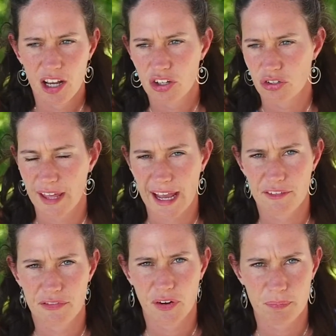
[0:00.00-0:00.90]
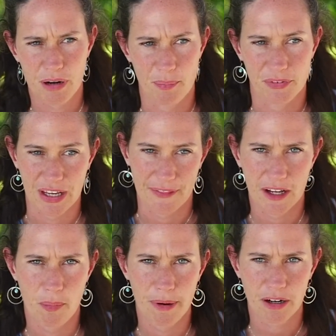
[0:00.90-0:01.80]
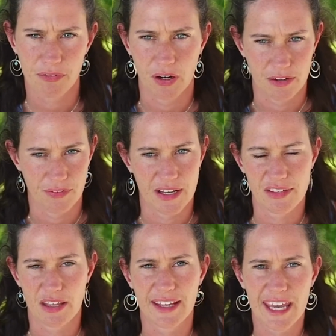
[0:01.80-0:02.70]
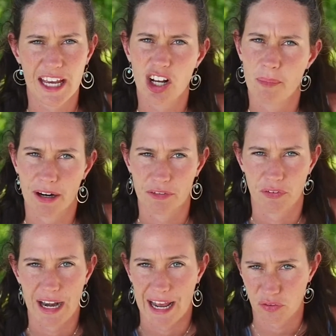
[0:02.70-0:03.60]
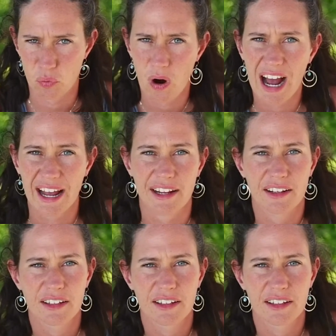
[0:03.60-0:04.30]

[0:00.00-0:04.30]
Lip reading: Do they have foot problems? Can they go barefoot? If they say they can't go barefoot, ask why.